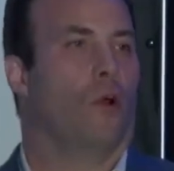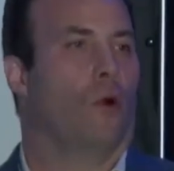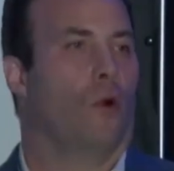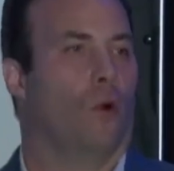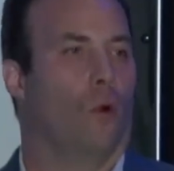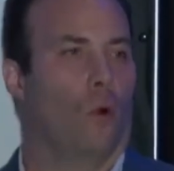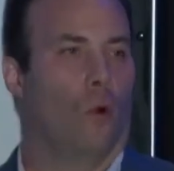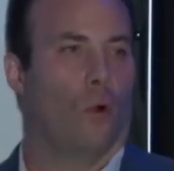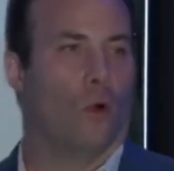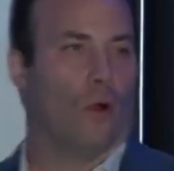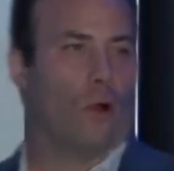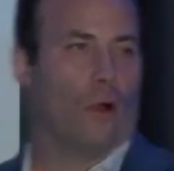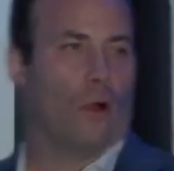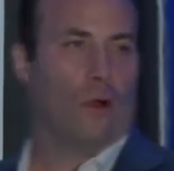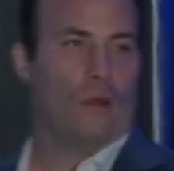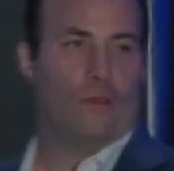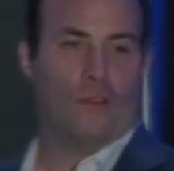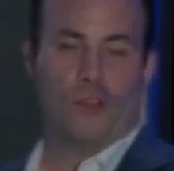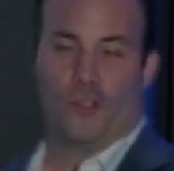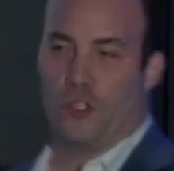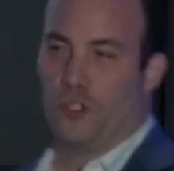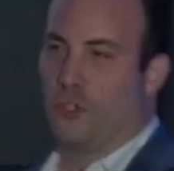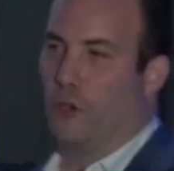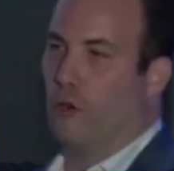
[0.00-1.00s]
or
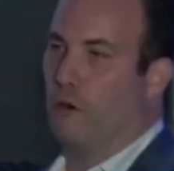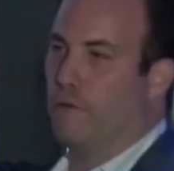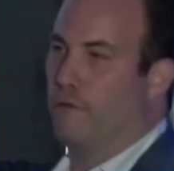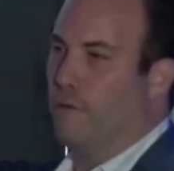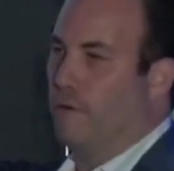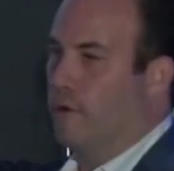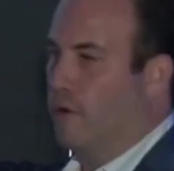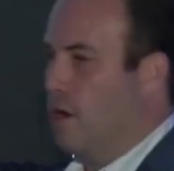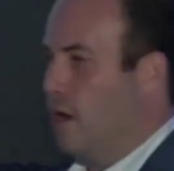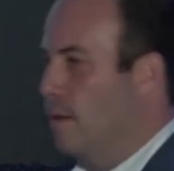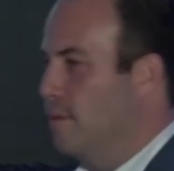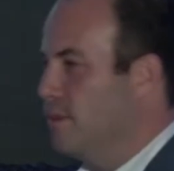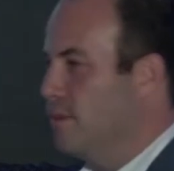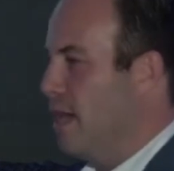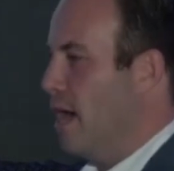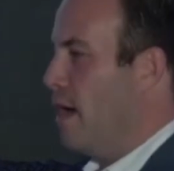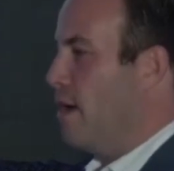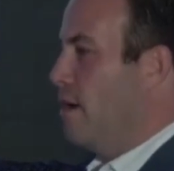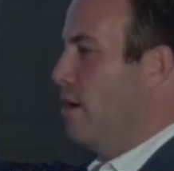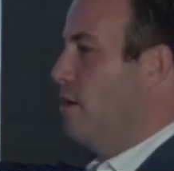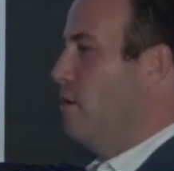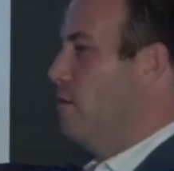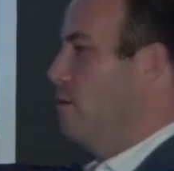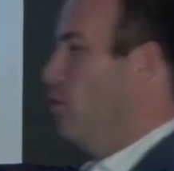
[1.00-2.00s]
the server comes
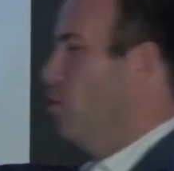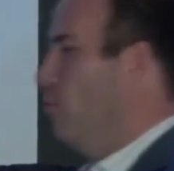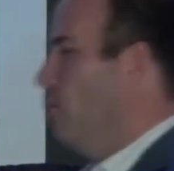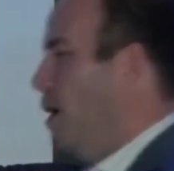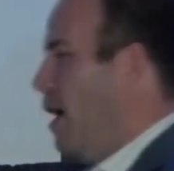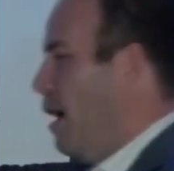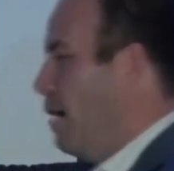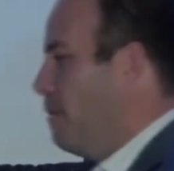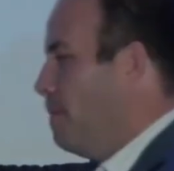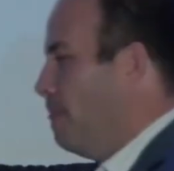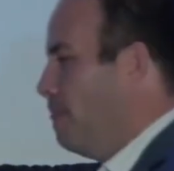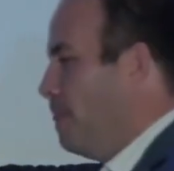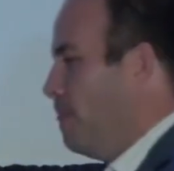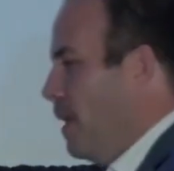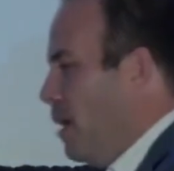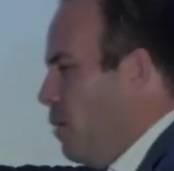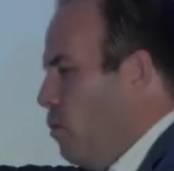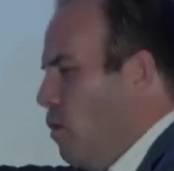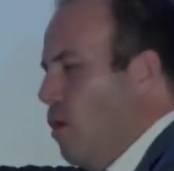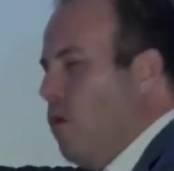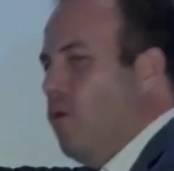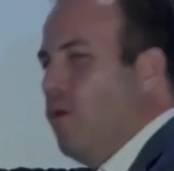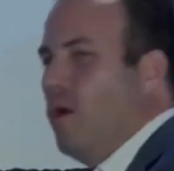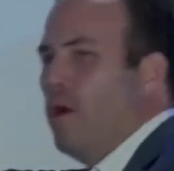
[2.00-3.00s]
out in a robot? It
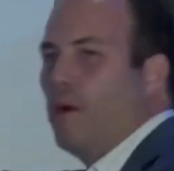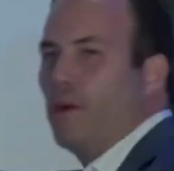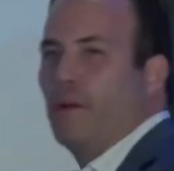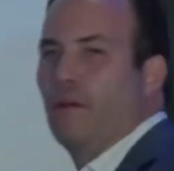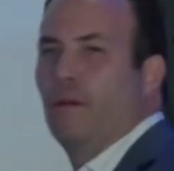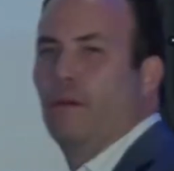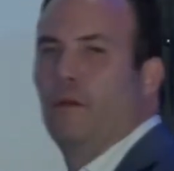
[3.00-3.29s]
won't work.